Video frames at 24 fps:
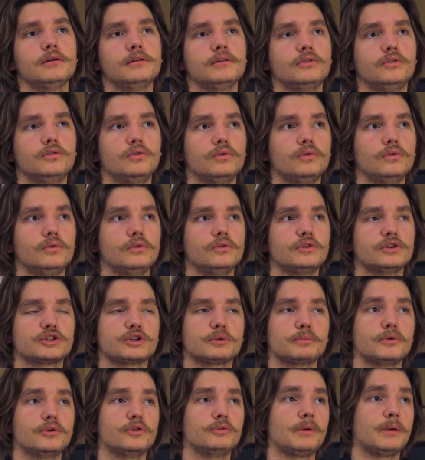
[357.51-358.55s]
to
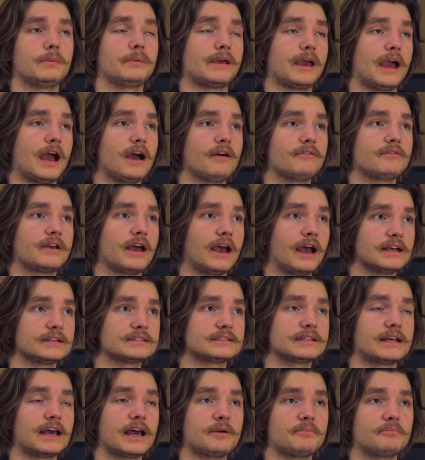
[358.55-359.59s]
someone who maybe has
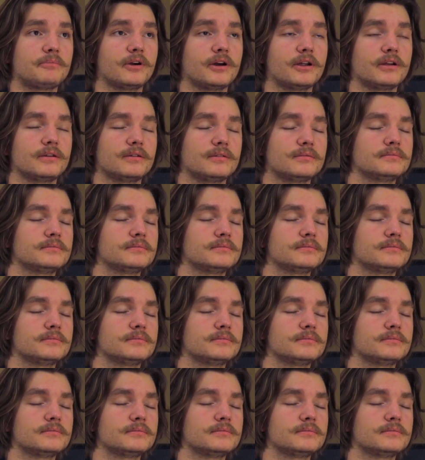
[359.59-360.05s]
that, but